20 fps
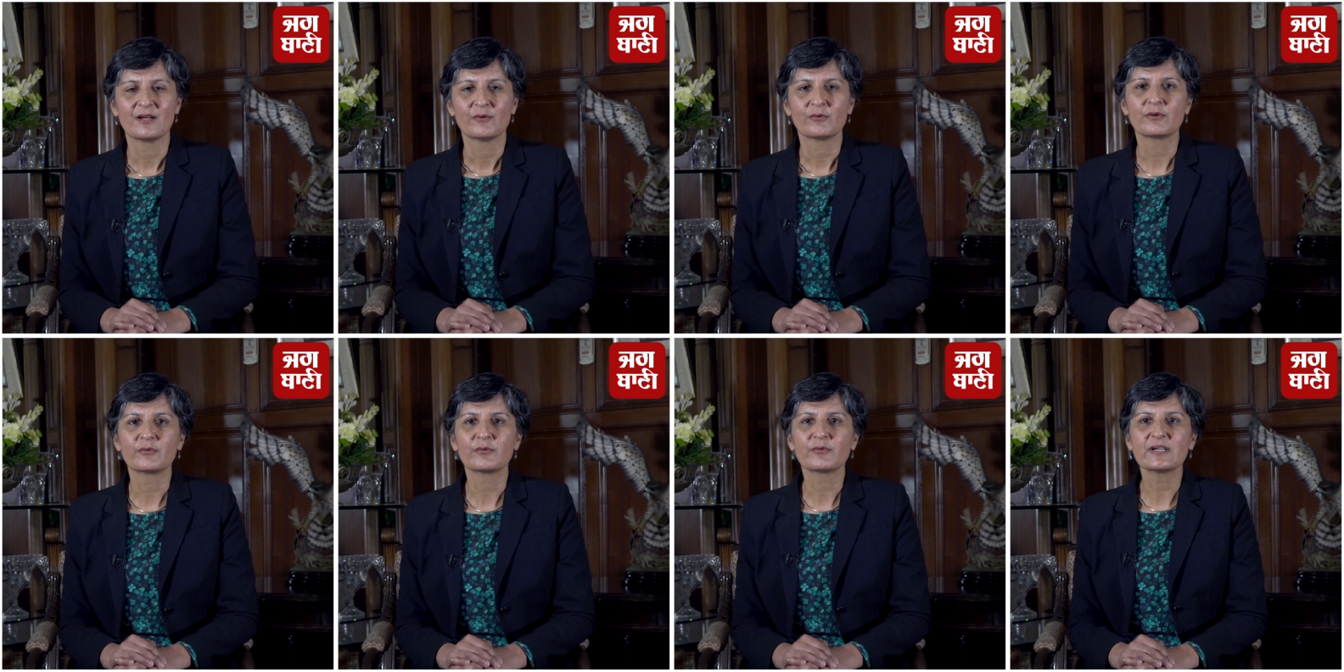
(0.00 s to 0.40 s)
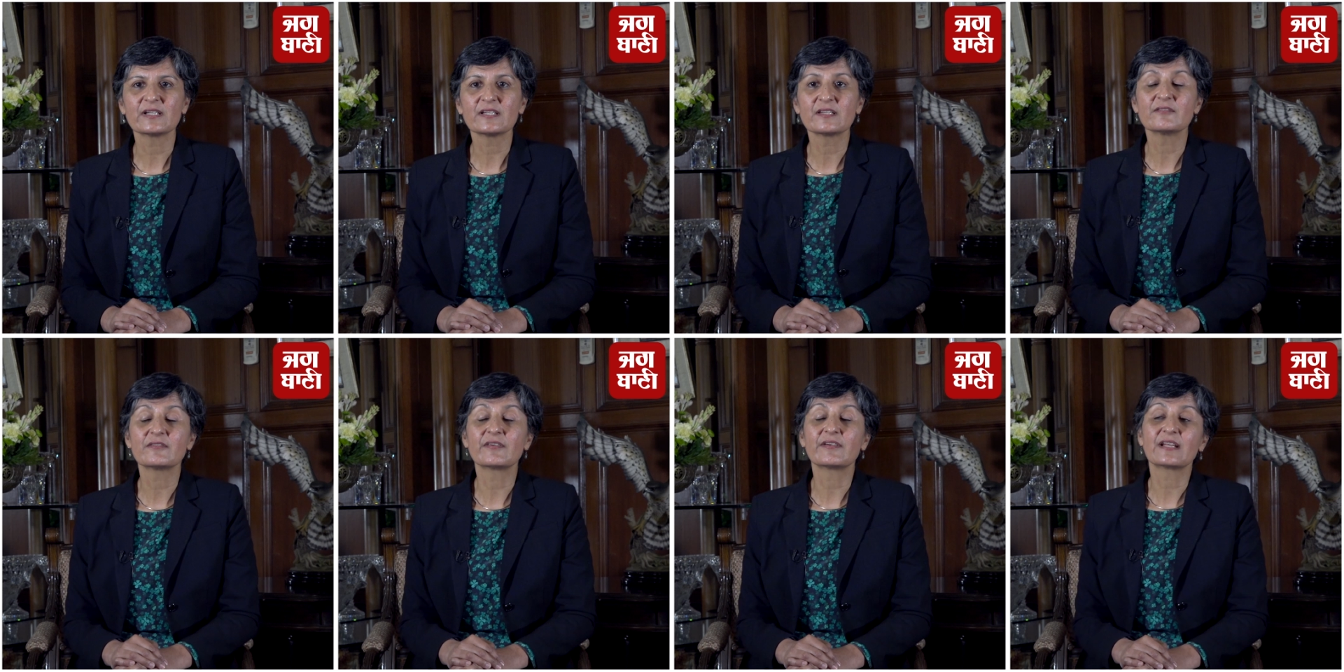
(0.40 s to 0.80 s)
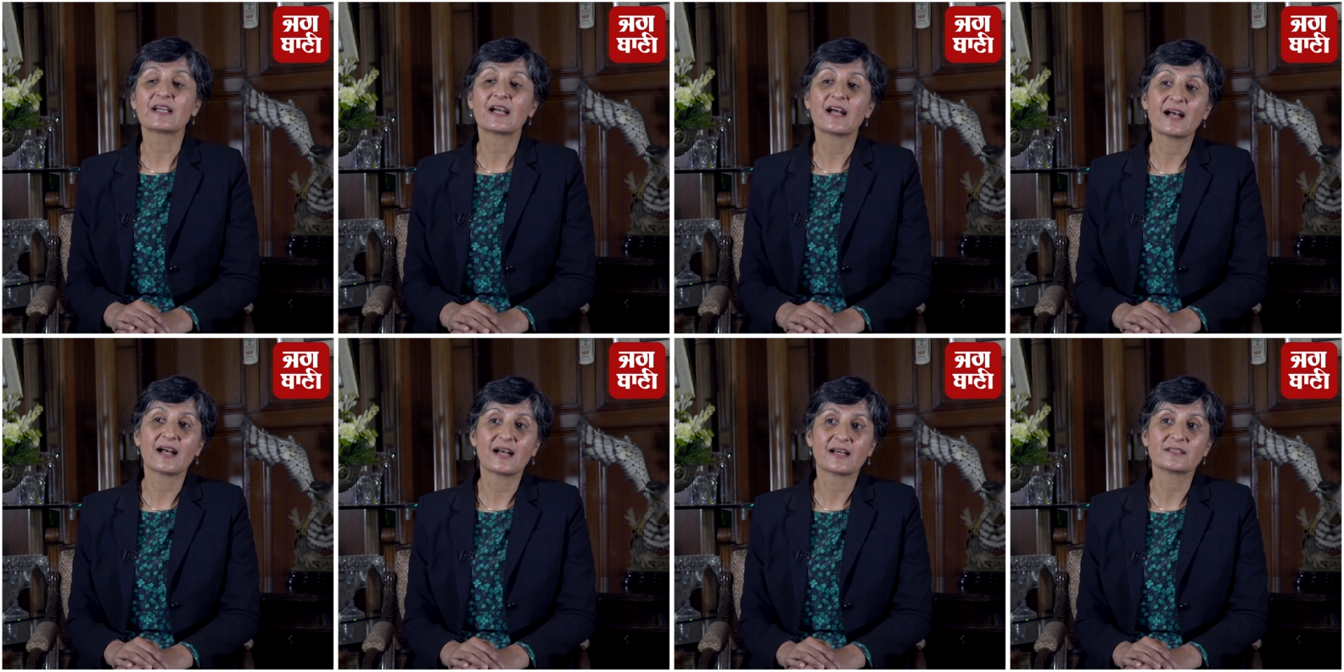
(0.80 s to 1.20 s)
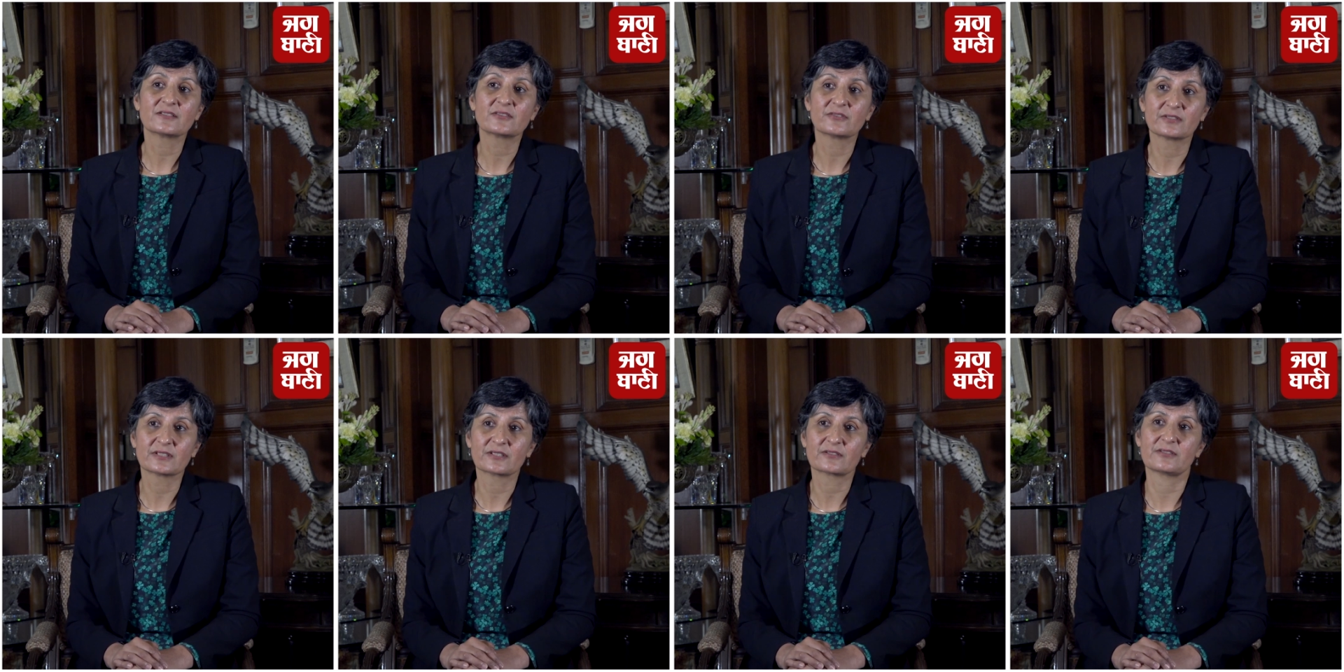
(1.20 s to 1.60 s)
Well, we're working very hard
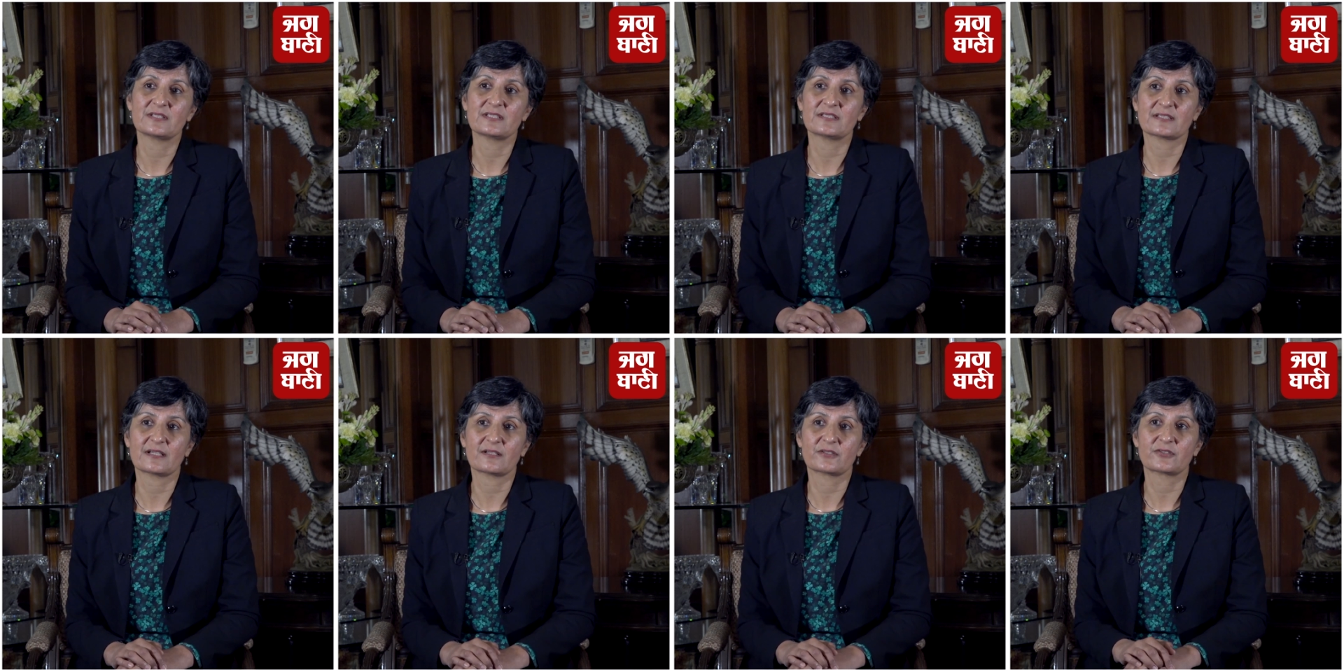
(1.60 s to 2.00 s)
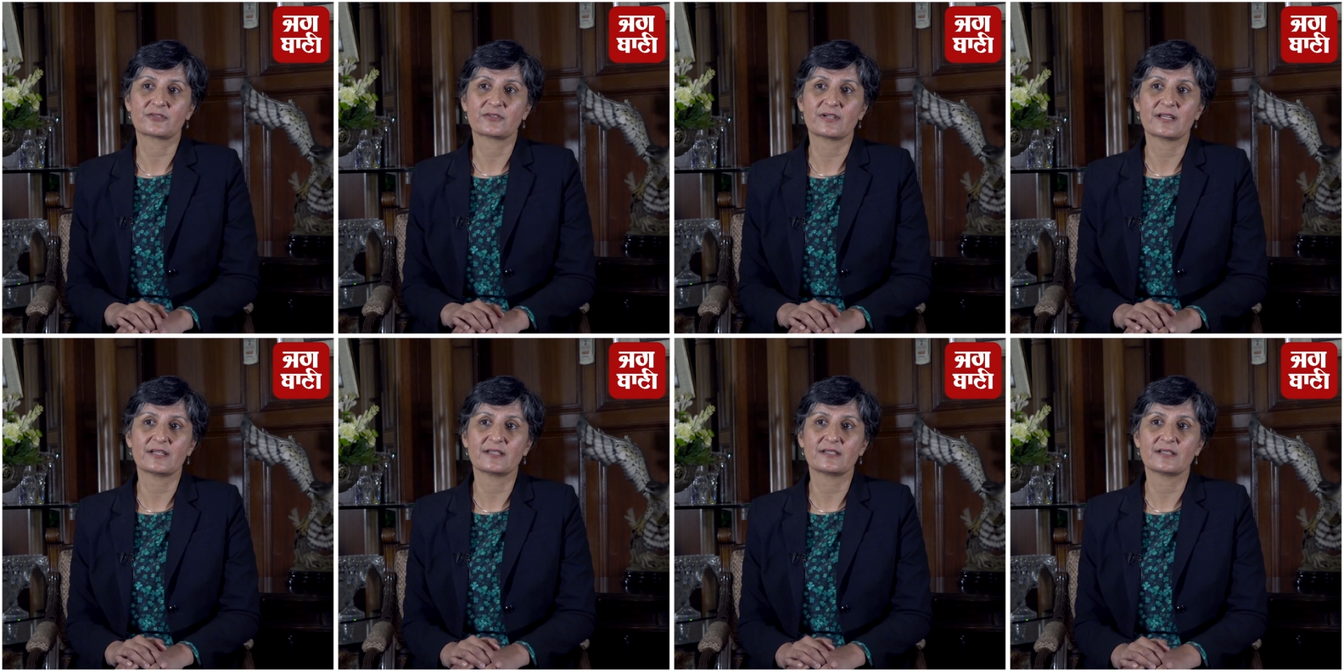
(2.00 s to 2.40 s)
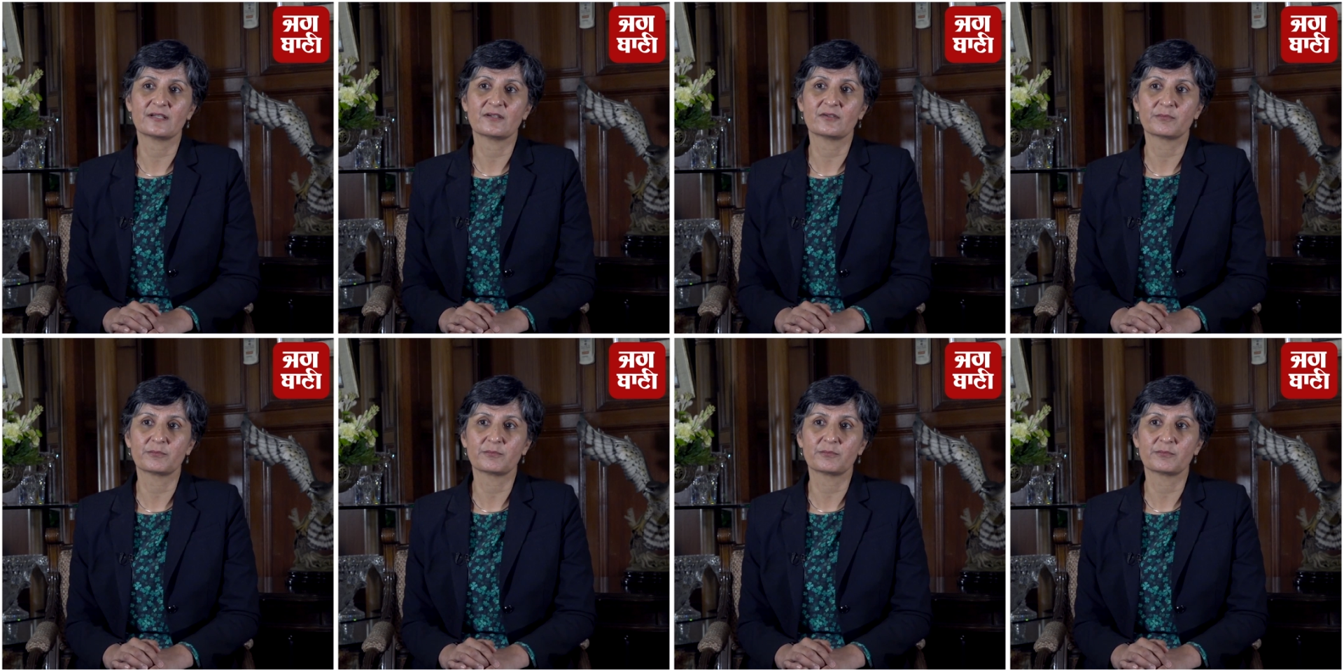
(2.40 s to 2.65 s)
to increase our trade